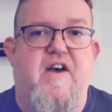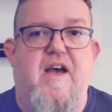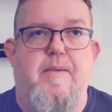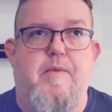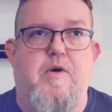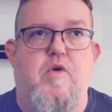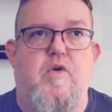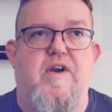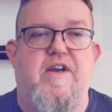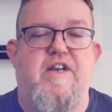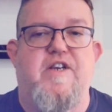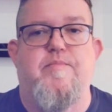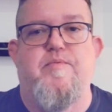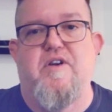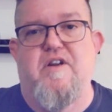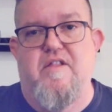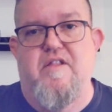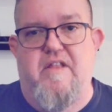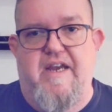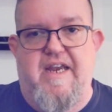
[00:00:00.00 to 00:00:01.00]
I'm going to
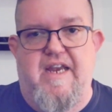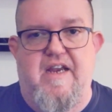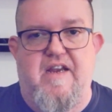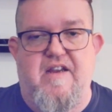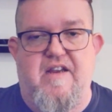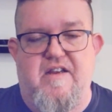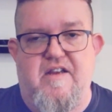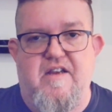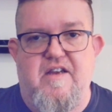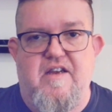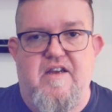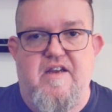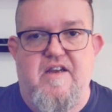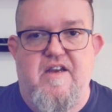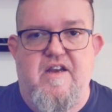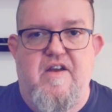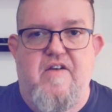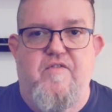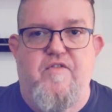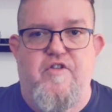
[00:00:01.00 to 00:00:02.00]
put a link
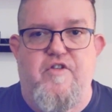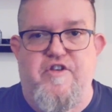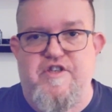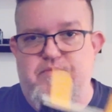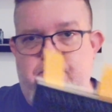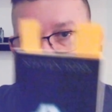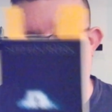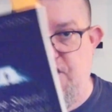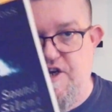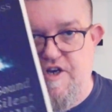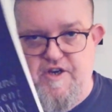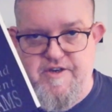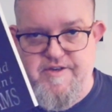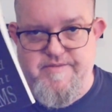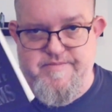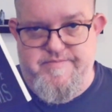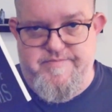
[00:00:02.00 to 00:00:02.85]
for this book